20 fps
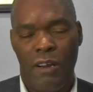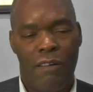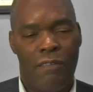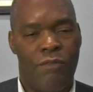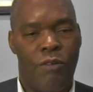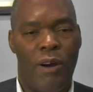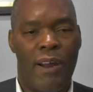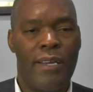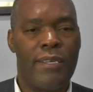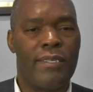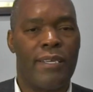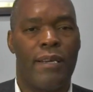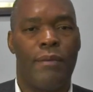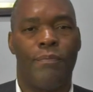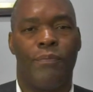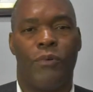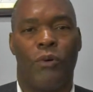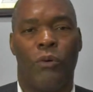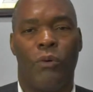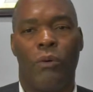For
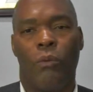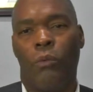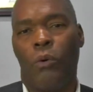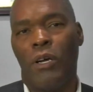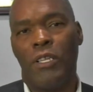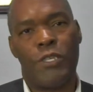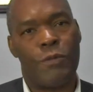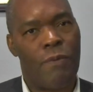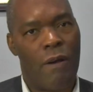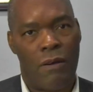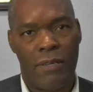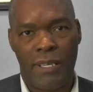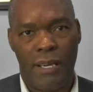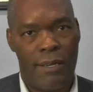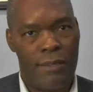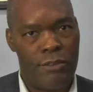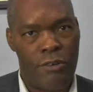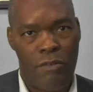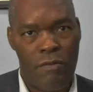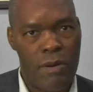example, one spouse
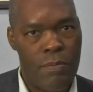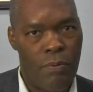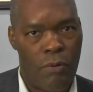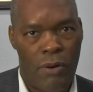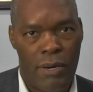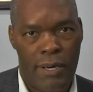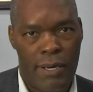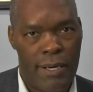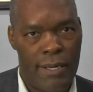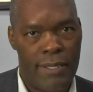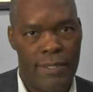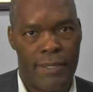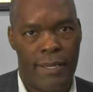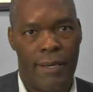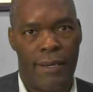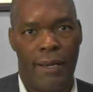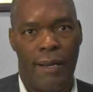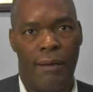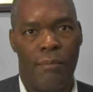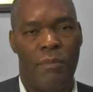underreported his
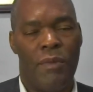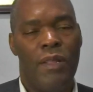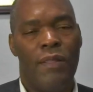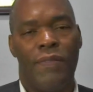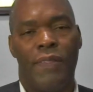income.